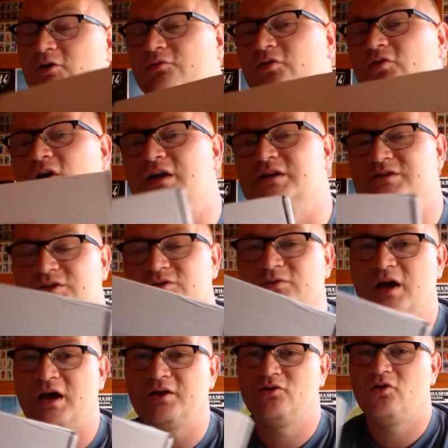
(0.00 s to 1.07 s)
Now if you guys
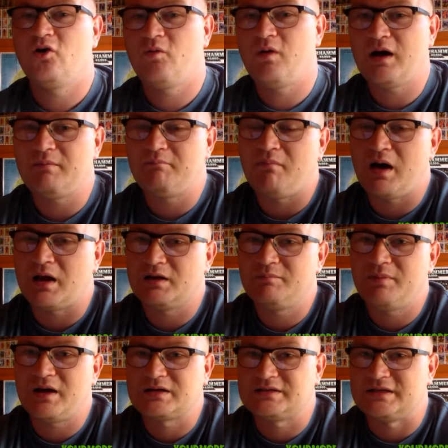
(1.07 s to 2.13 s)
do not know what model
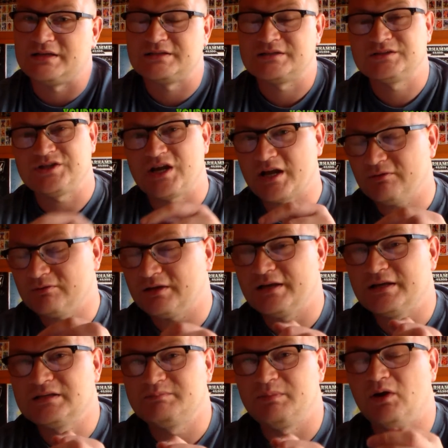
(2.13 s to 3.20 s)
box is, check out the
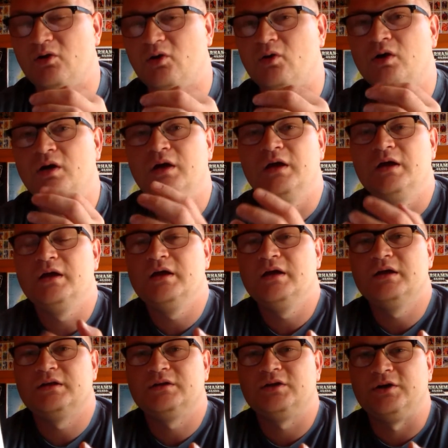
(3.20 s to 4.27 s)
links below
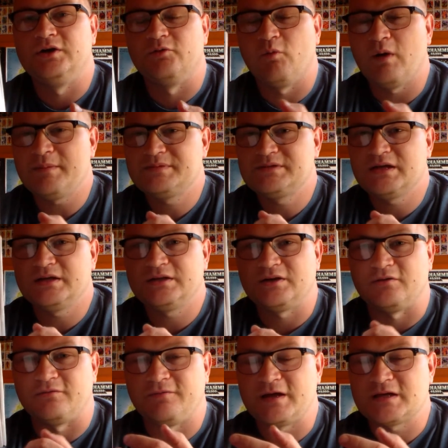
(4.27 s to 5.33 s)
to their website,
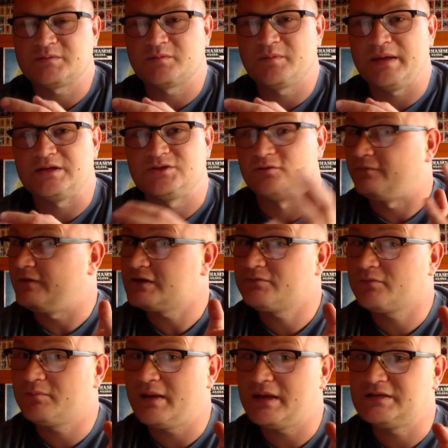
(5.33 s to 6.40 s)
to their Facebook page. Their
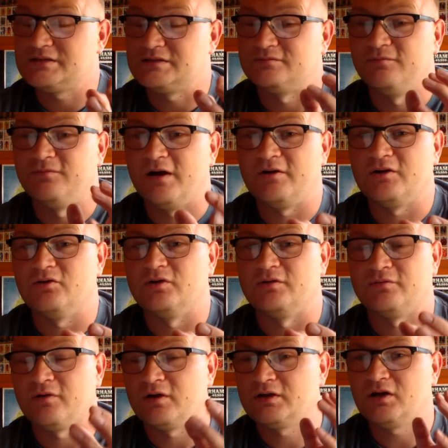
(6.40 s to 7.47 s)
Facebook page is very
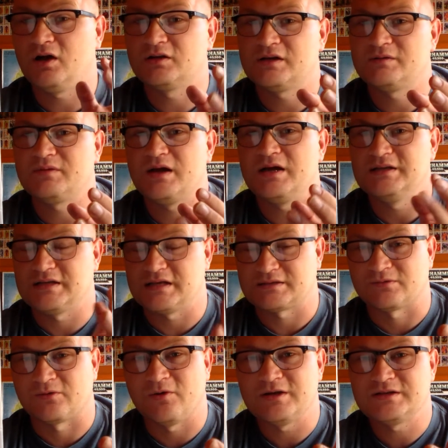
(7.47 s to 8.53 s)
good. If you want to talk to them, guys,
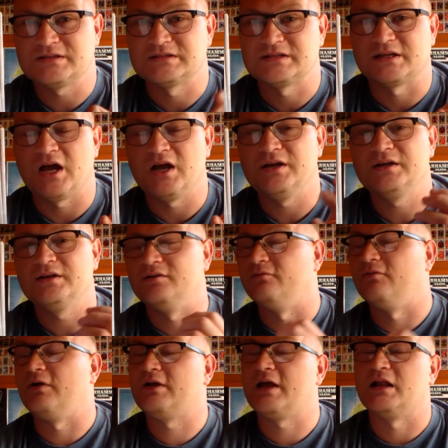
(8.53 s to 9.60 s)
ask them questions like I did,
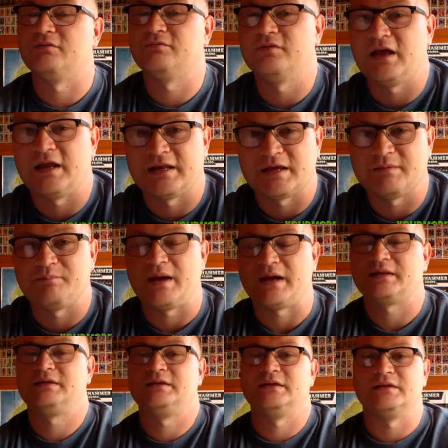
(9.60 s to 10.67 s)
they're very helpful and they get
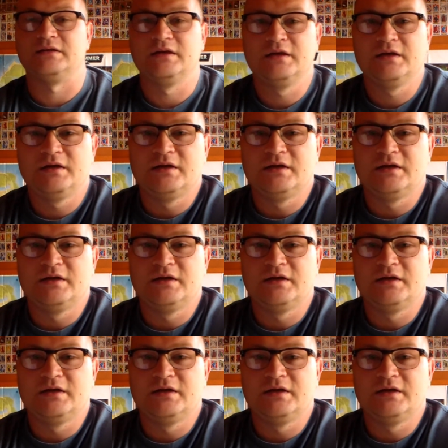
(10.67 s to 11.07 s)
back to you